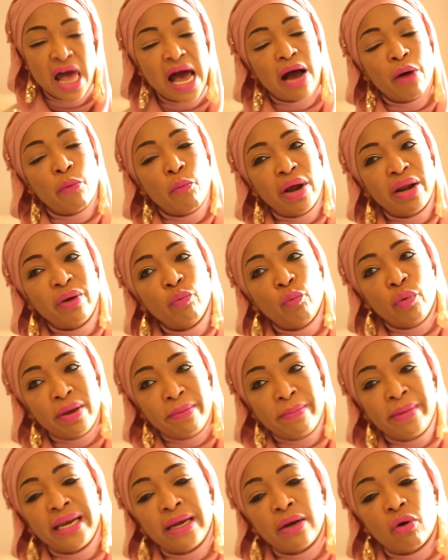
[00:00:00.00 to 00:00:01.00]
And when
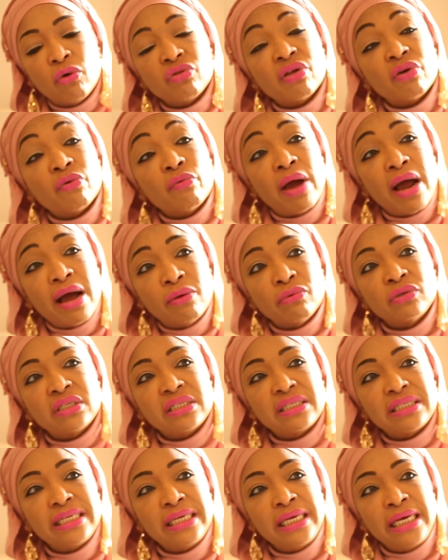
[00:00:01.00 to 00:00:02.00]
women on the ground
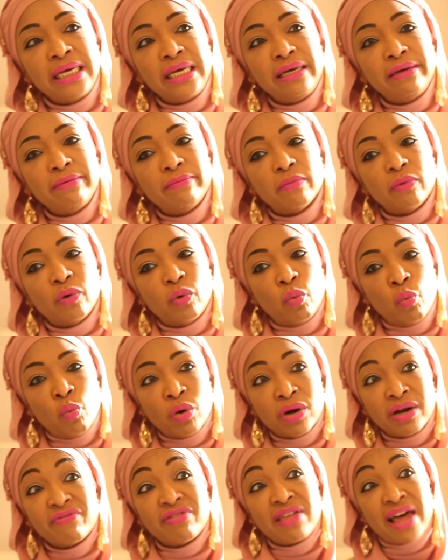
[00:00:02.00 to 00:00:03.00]
see
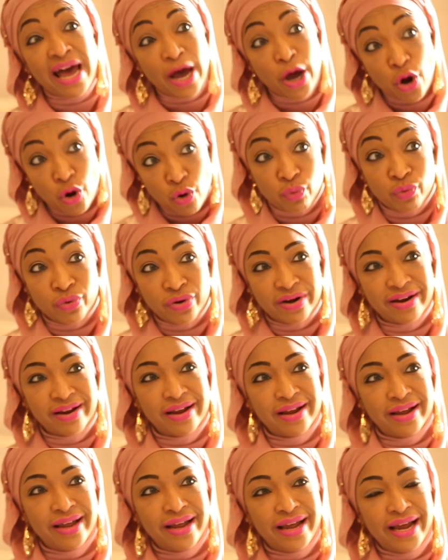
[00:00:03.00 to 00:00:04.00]
one of their own
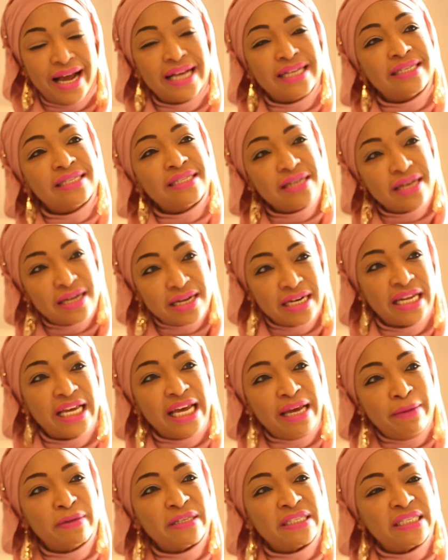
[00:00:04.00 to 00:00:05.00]
in certain
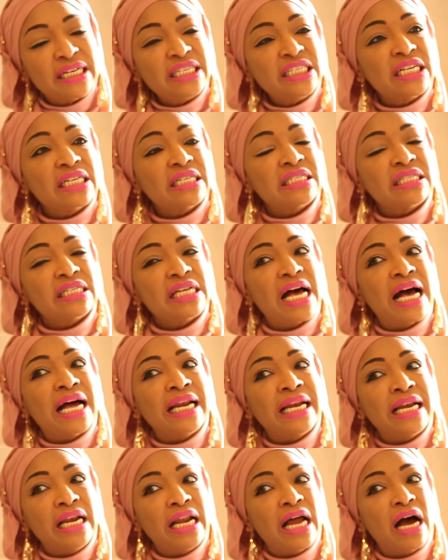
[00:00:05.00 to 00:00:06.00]
key positions
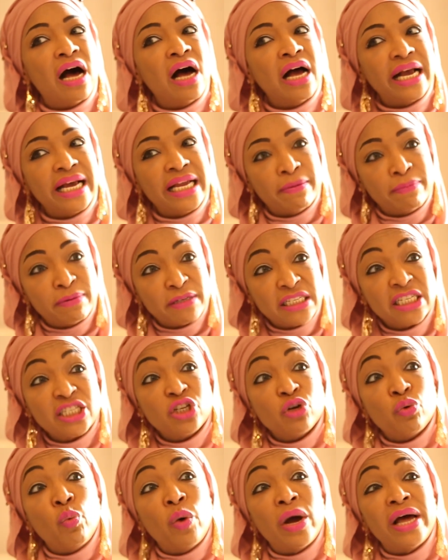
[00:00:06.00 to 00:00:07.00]
and are in a
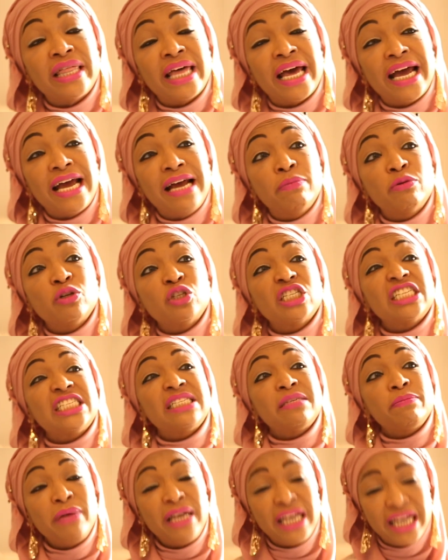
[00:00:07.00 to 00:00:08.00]
position where they're able to
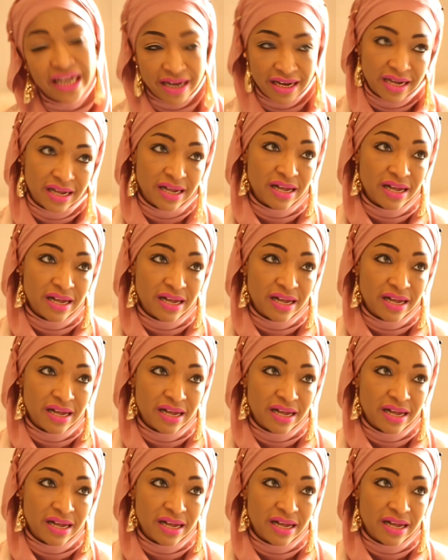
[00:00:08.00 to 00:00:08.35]
speak